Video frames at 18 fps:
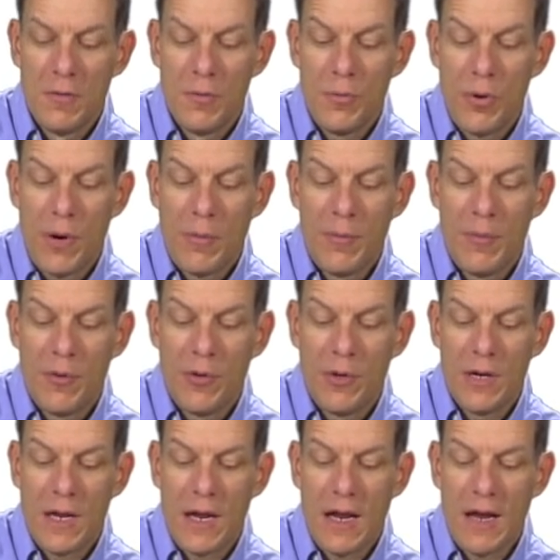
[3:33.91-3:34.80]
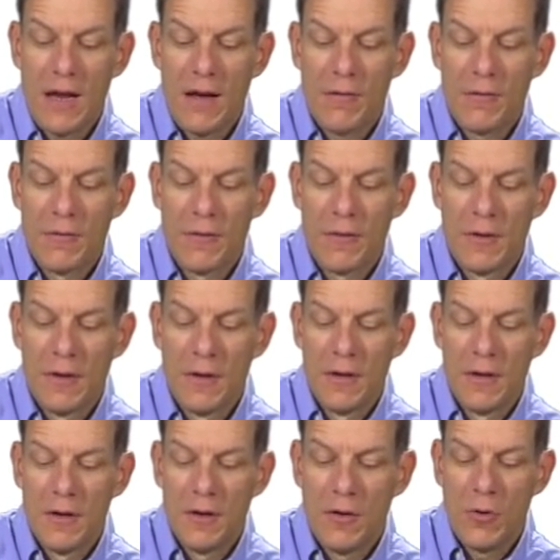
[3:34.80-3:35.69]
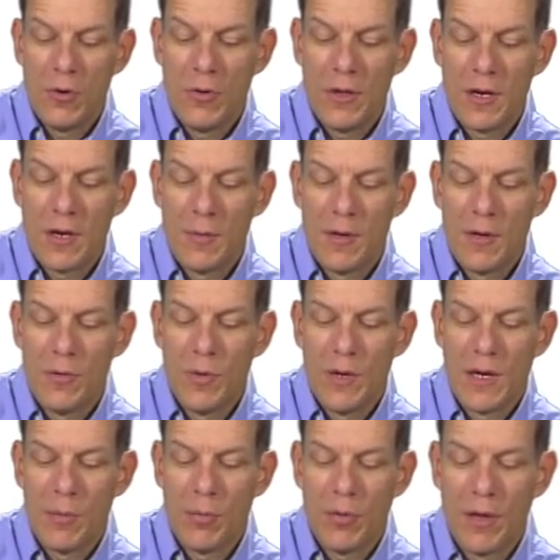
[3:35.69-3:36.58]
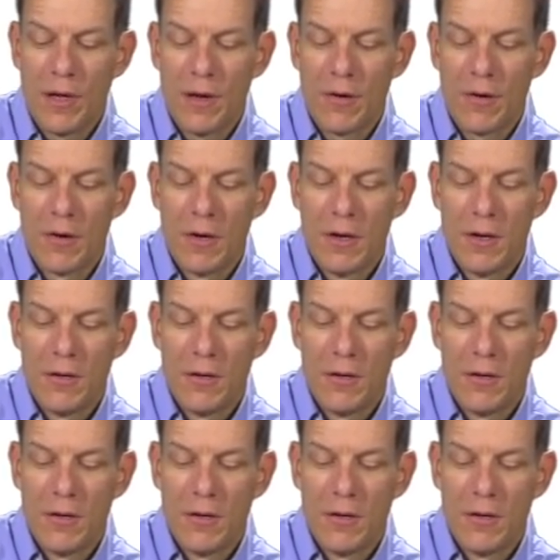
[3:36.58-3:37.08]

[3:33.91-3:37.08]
probability a half, or they could be a weak player.